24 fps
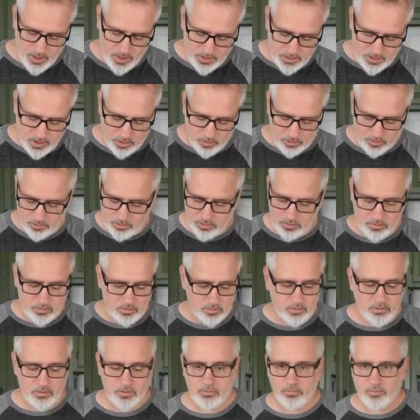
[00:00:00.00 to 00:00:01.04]
So,
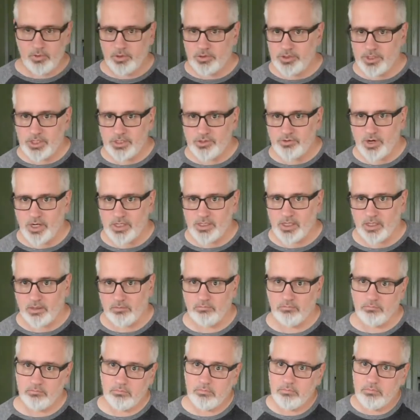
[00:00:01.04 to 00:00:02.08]
blue cheese dressing,
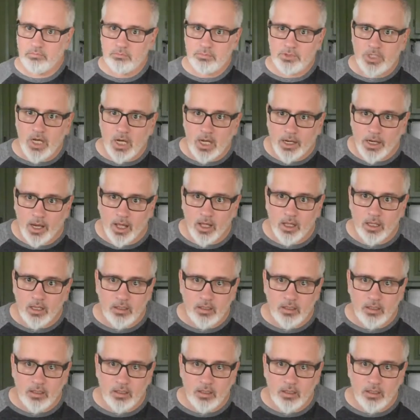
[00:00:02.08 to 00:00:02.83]
done.